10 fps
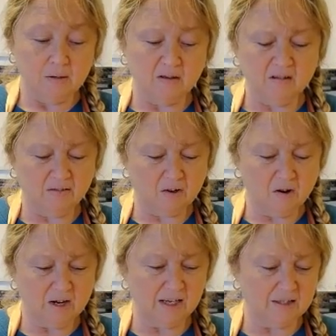Oh, they're
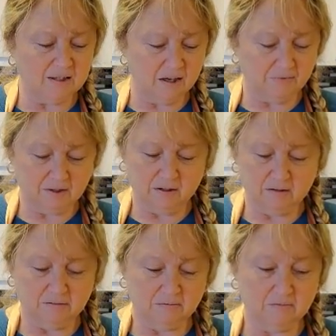all kind of soft.
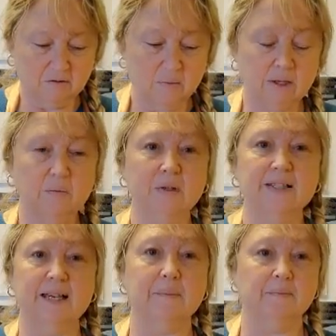Well, we'll
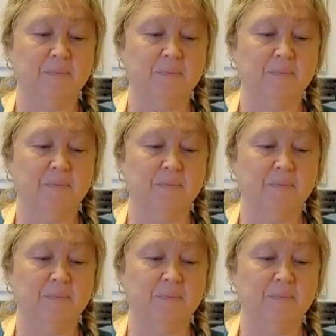see.